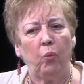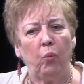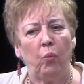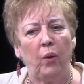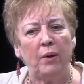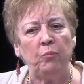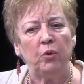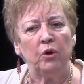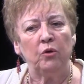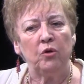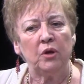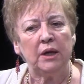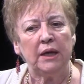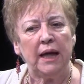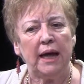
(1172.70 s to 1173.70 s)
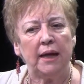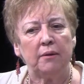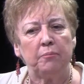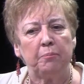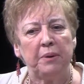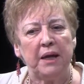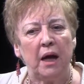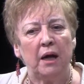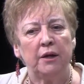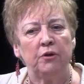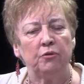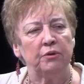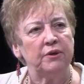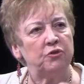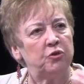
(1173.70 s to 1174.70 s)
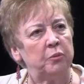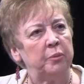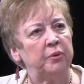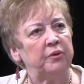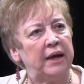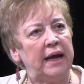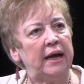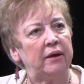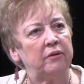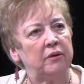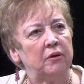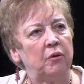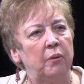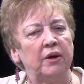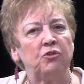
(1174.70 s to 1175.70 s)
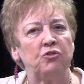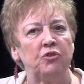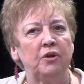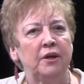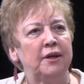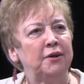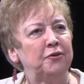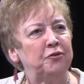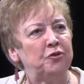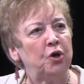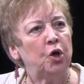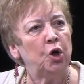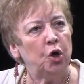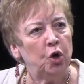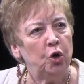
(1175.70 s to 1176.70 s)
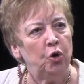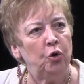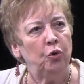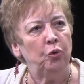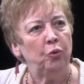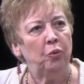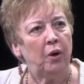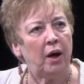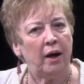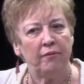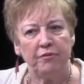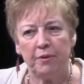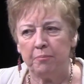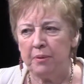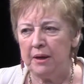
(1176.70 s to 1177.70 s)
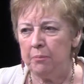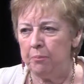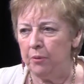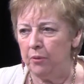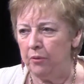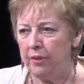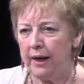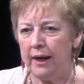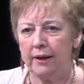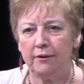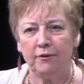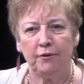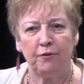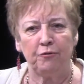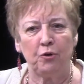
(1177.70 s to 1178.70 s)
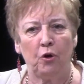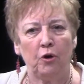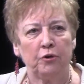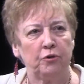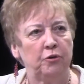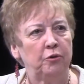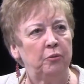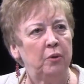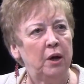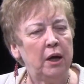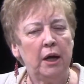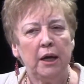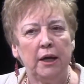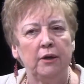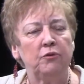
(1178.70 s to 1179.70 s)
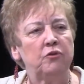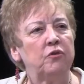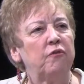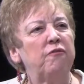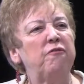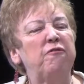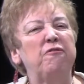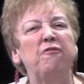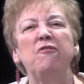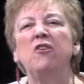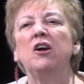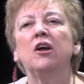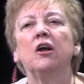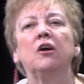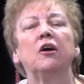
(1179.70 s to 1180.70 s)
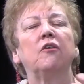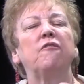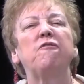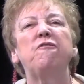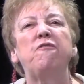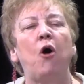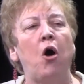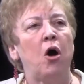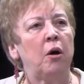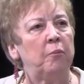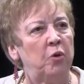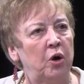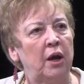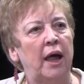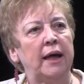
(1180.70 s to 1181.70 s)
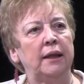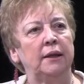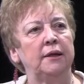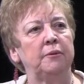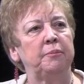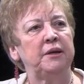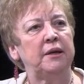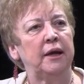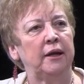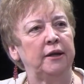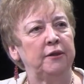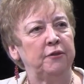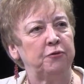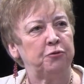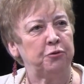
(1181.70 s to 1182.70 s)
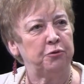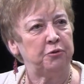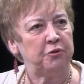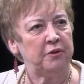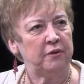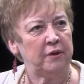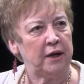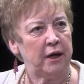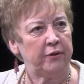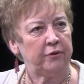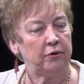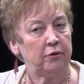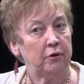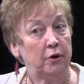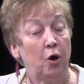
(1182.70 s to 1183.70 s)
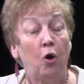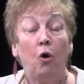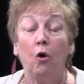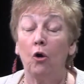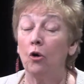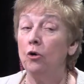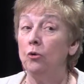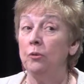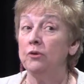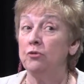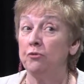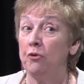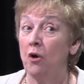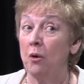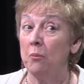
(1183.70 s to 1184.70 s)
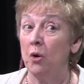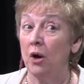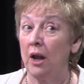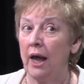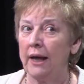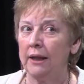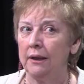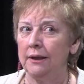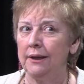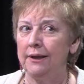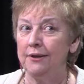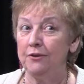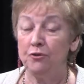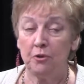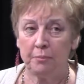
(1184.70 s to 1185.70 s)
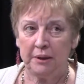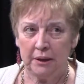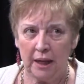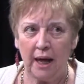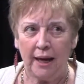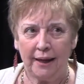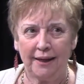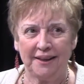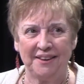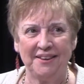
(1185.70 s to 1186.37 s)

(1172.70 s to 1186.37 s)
When we're looking at beyond a reasonable doubt, the question is, who of the people that you have talked to is far more likely to be telling the truth than the other, or who is far more likely to be lying?